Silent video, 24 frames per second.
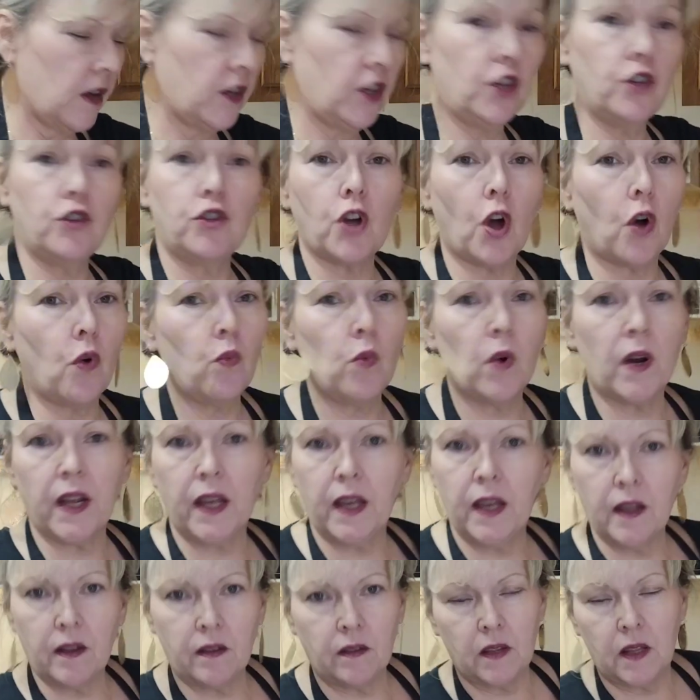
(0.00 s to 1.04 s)
You don't want to
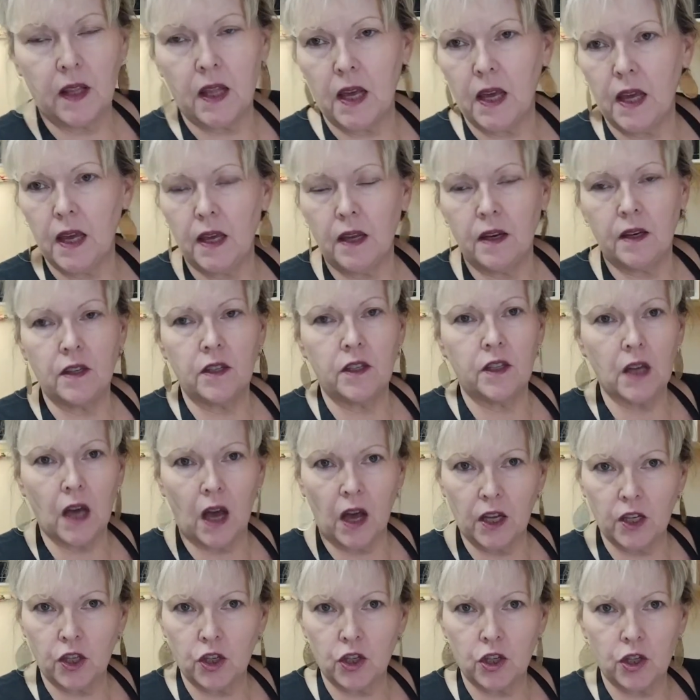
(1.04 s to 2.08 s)
get the
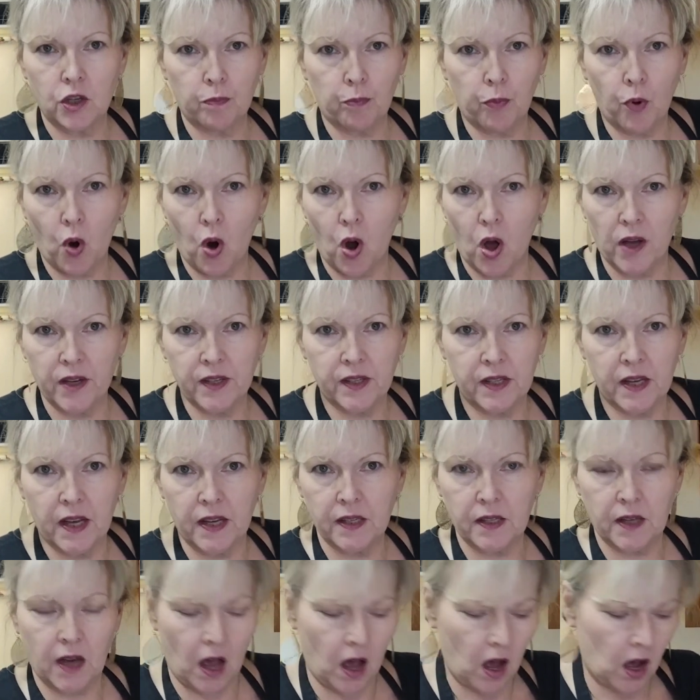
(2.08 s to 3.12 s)
Dutch
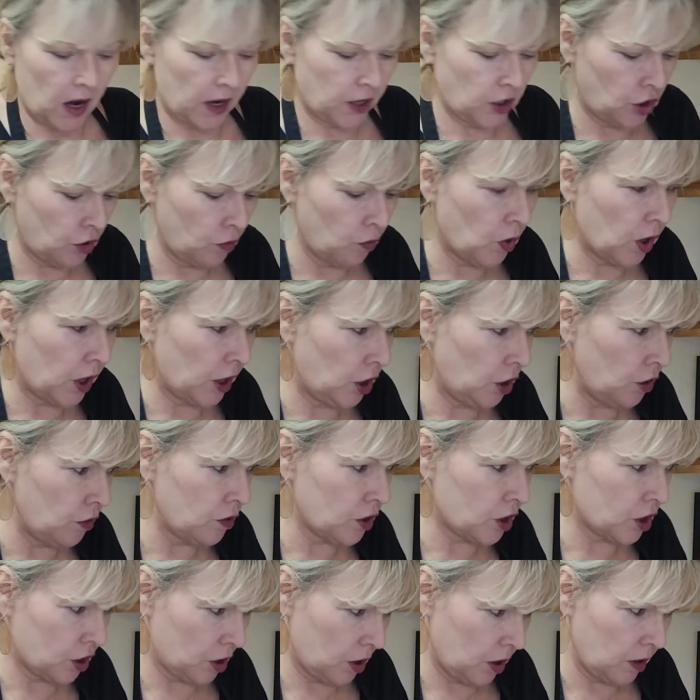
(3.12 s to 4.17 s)
process kind. You want to
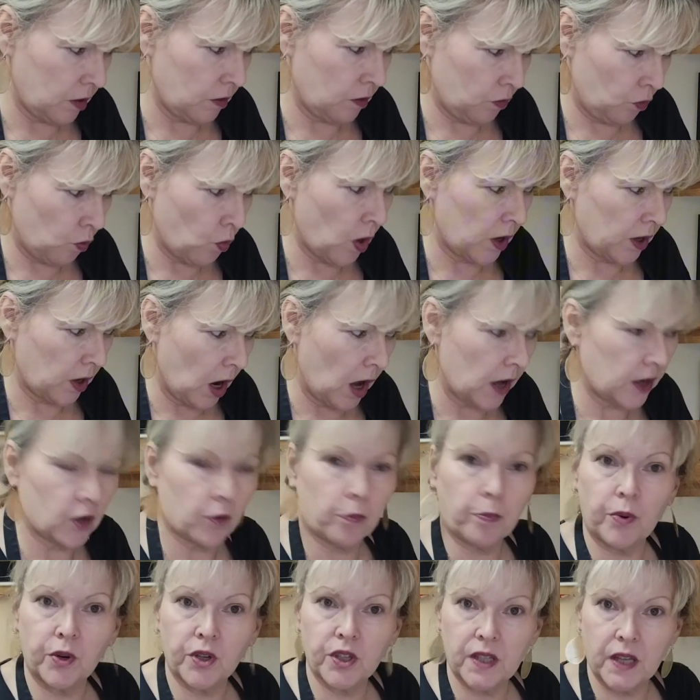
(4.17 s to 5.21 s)
use the
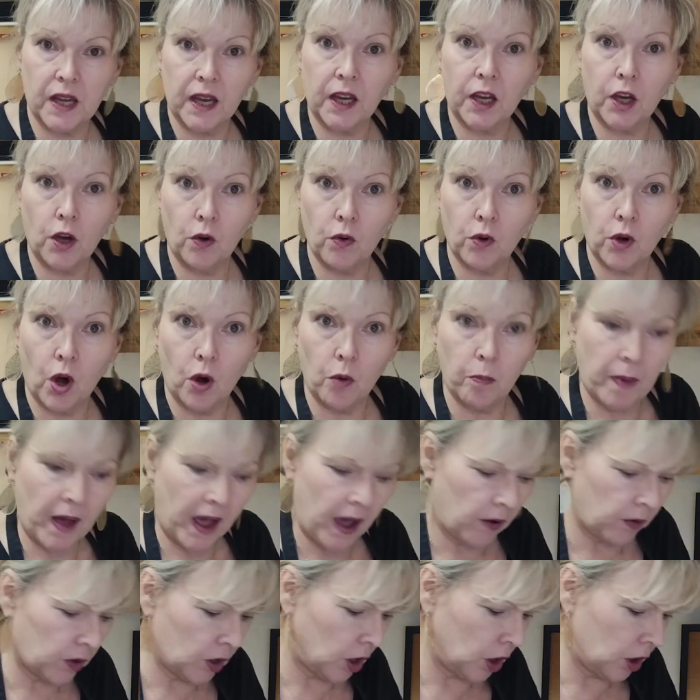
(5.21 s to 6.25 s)
100% cocoa
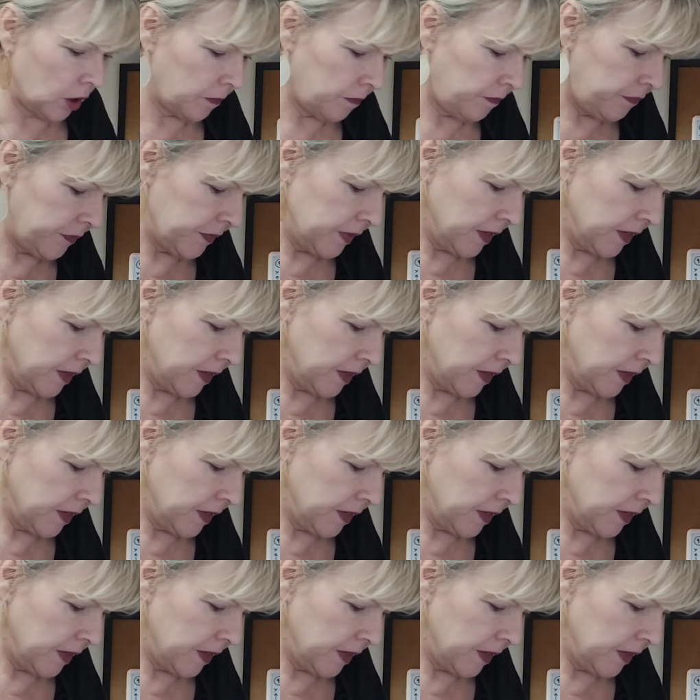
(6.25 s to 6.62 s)
powder.